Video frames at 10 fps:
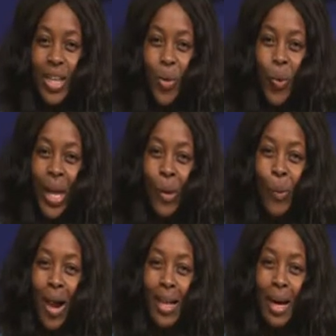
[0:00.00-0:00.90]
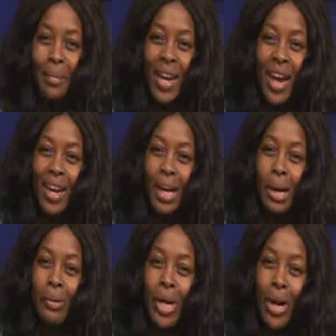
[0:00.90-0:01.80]
We welcome Nadia
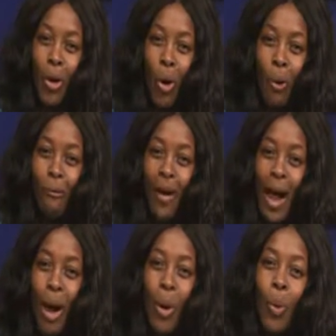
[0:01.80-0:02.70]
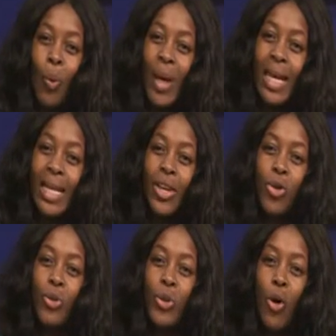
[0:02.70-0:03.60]
Karitnakova, our weekly
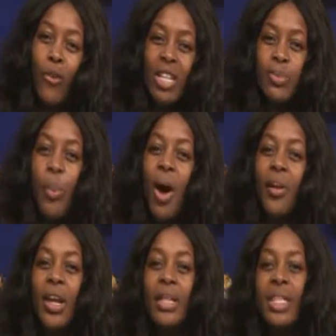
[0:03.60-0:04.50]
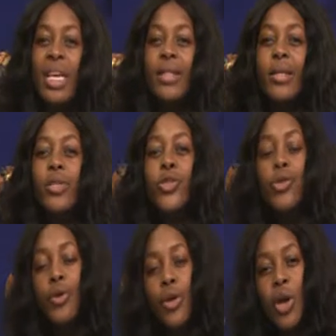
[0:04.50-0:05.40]
news correspondent, in the
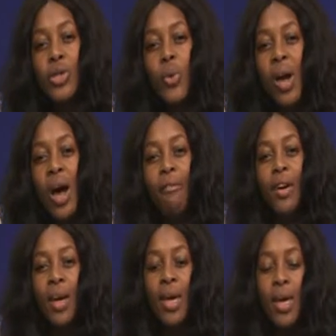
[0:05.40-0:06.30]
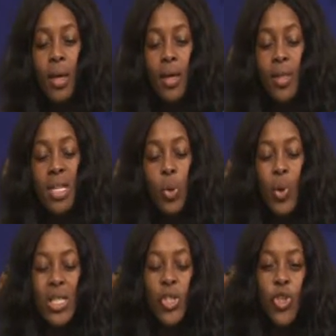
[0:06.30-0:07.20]
studio to cover this
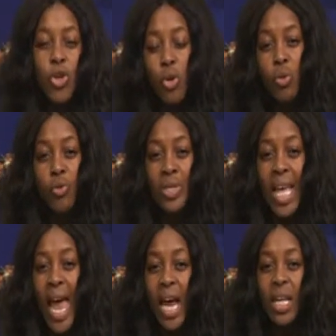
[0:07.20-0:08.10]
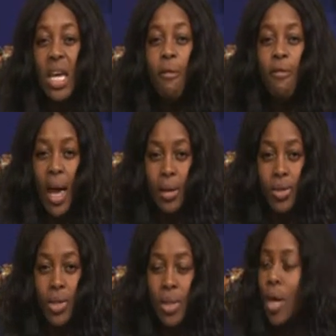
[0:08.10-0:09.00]
week's news and events.